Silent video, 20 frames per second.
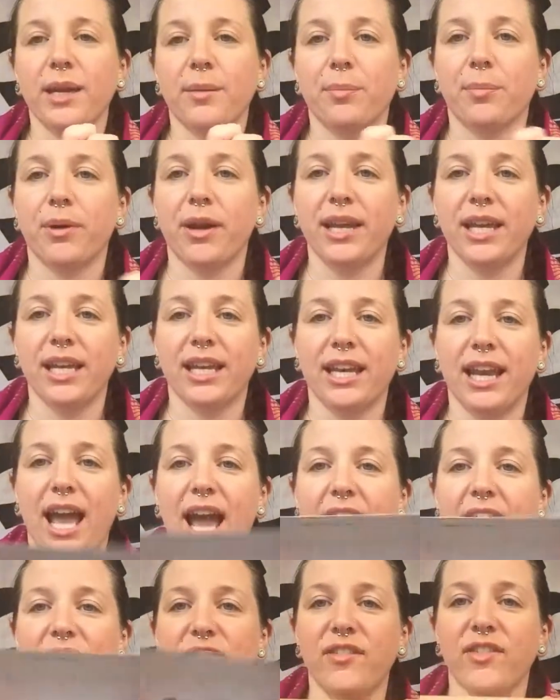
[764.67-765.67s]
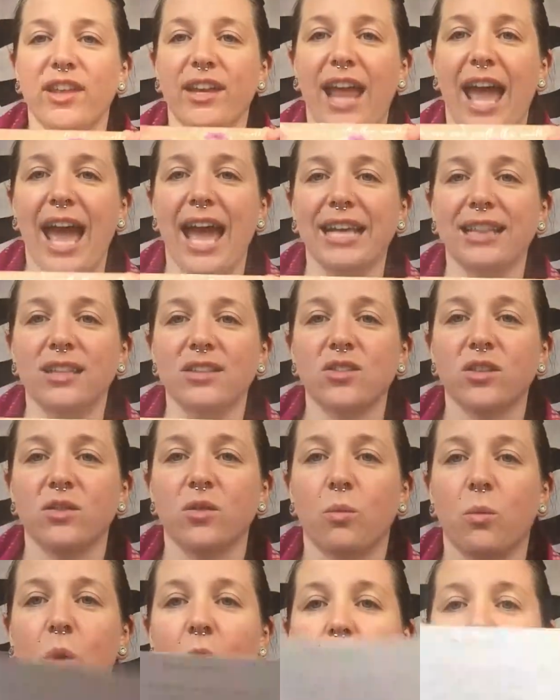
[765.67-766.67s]
like break it in half and then hang this
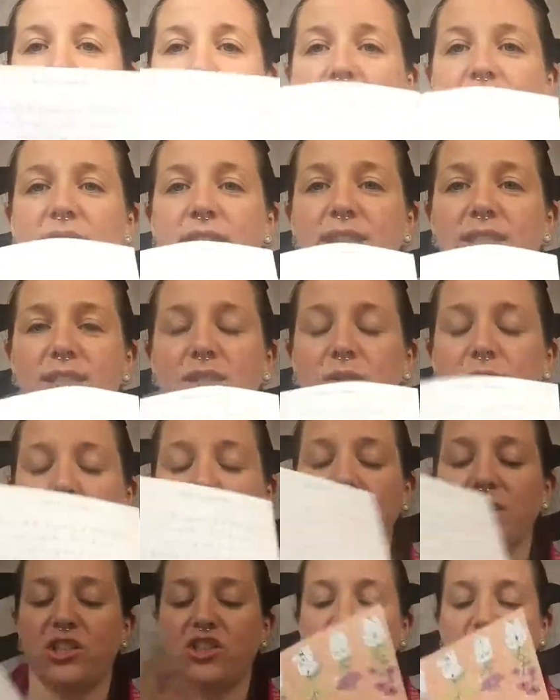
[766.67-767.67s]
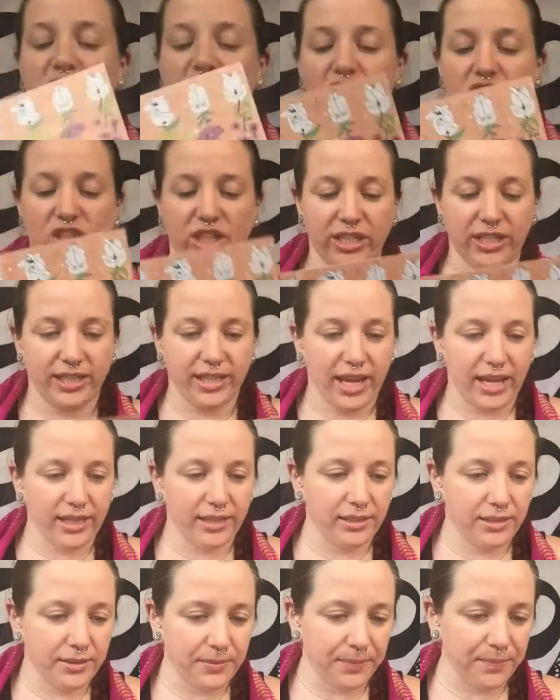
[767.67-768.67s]
on the wall and then still know what the cheat sheet
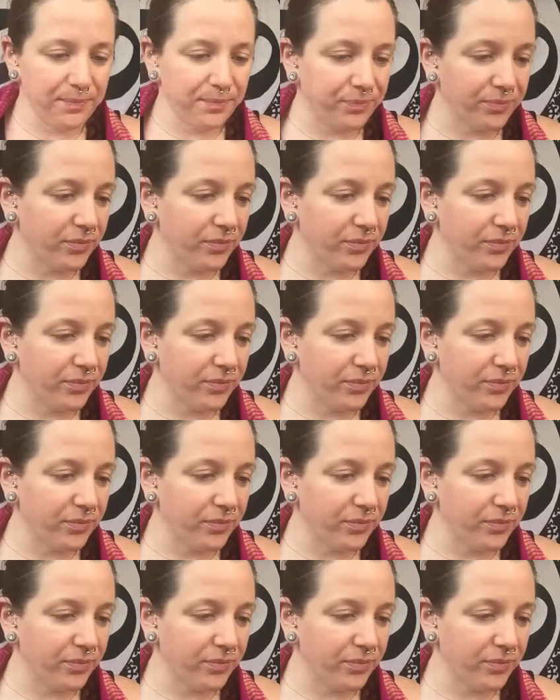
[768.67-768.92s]
says.